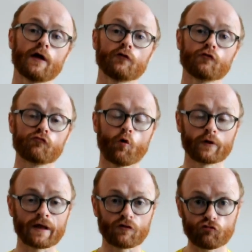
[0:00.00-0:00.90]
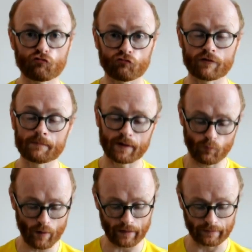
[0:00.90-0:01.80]
the road extremely
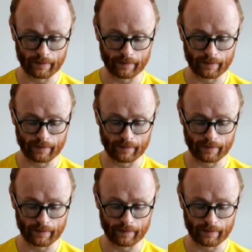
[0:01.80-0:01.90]
well,